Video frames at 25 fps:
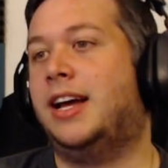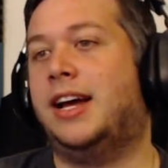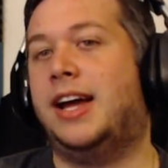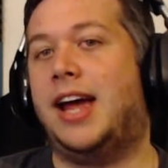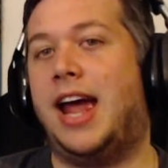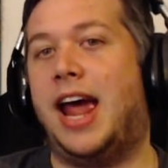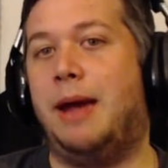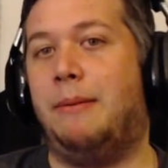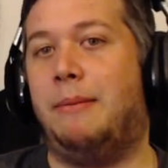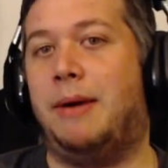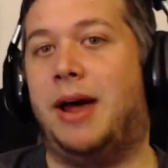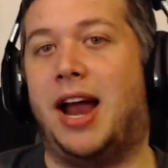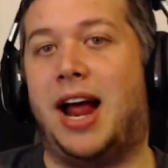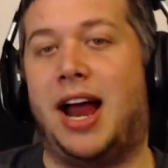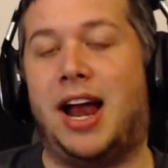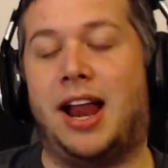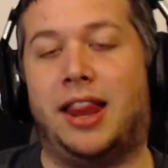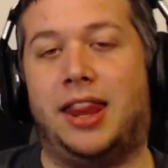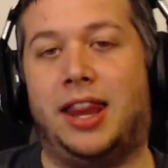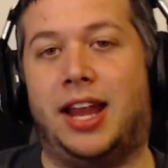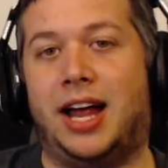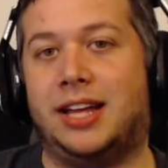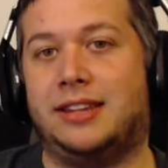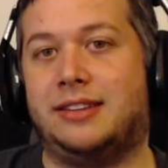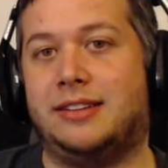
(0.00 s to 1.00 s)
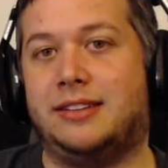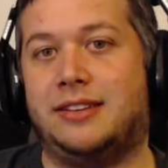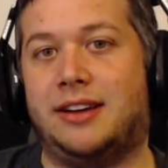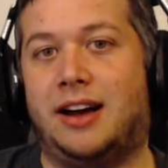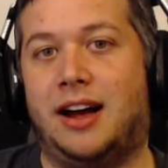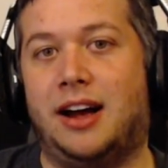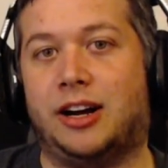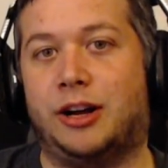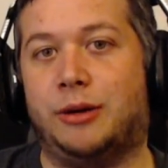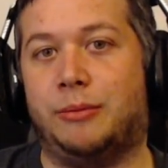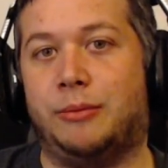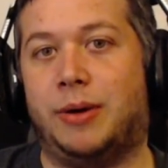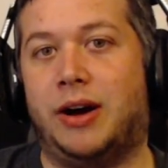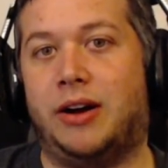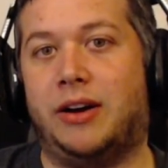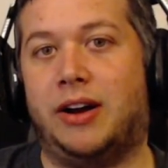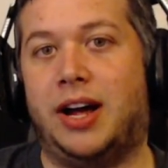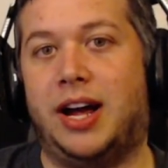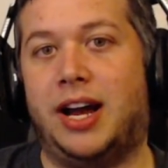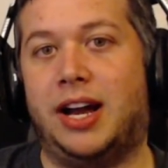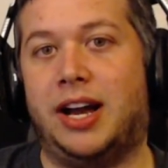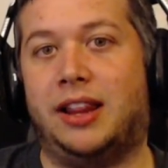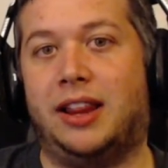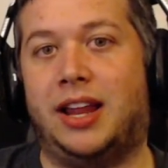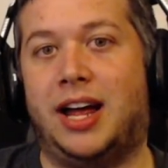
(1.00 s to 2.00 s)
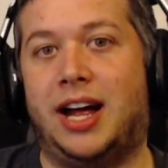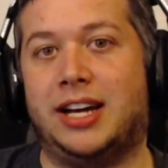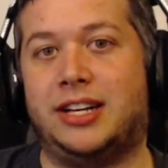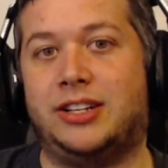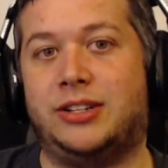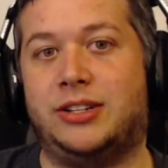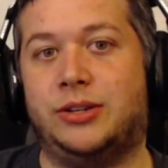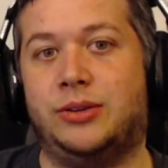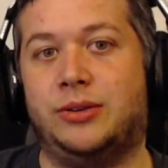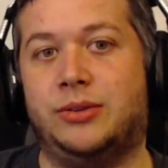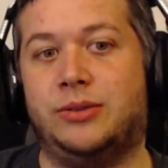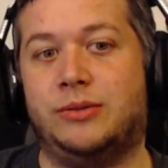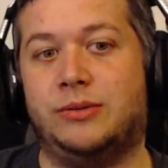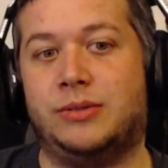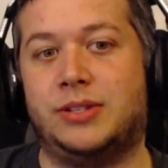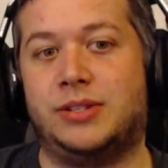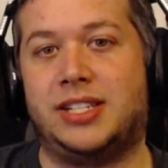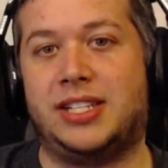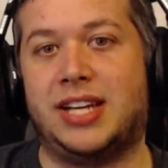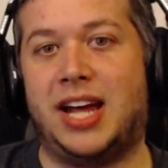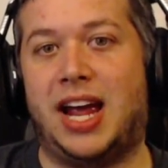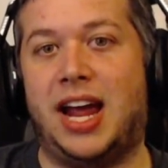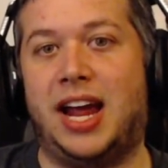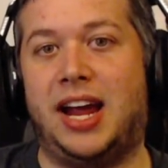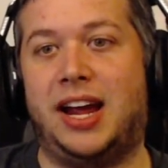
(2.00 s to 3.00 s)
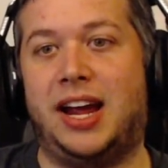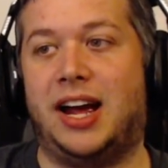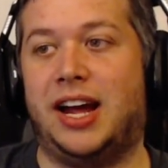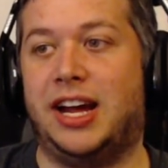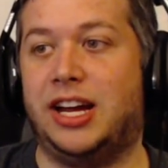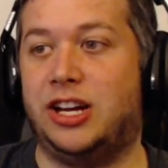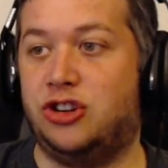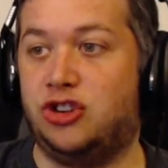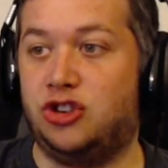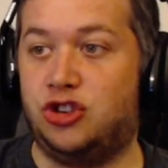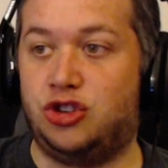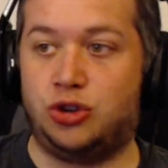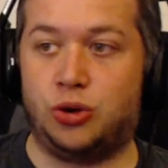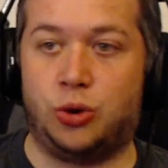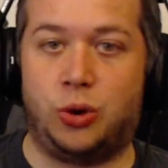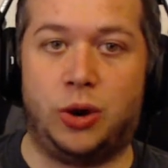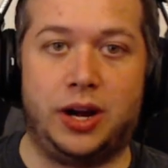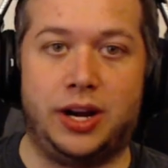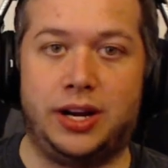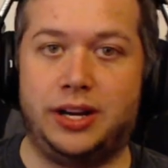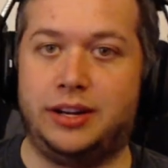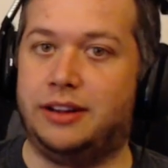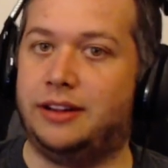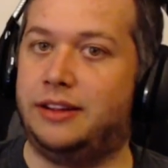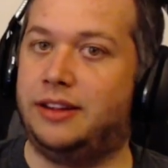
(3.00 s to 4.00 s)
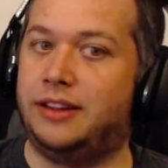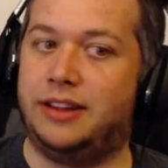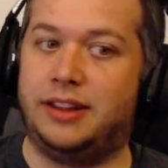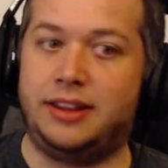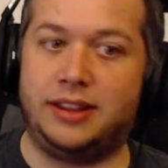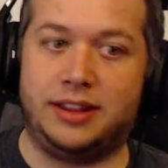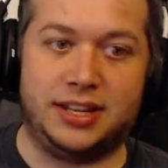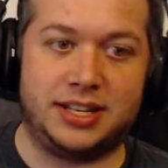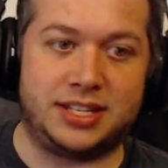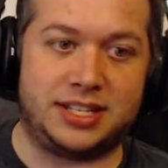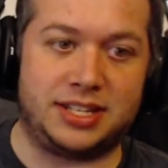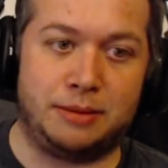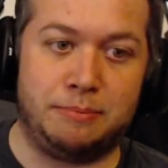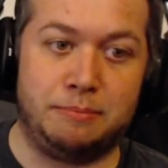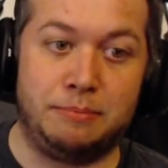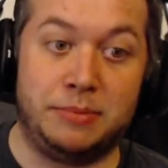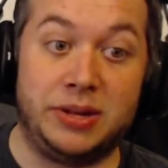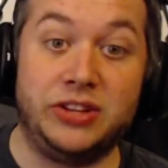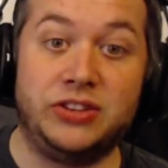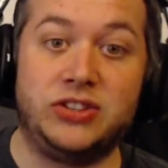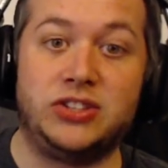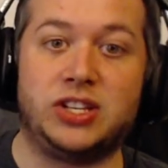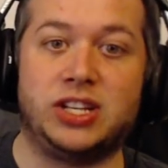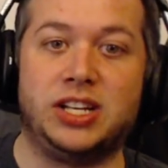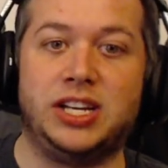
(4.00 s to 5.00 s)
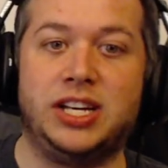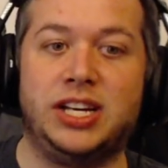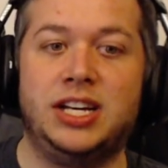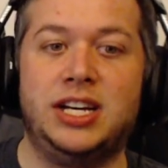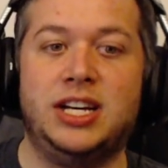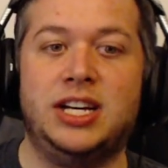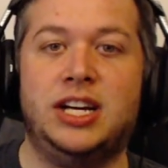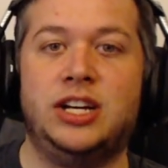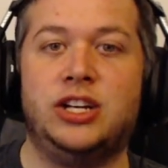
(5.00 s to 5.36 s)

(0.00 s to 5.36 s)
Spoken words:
Hey, man, I had a lot to talk about. I had a lot to say. I enjoyed this immensely.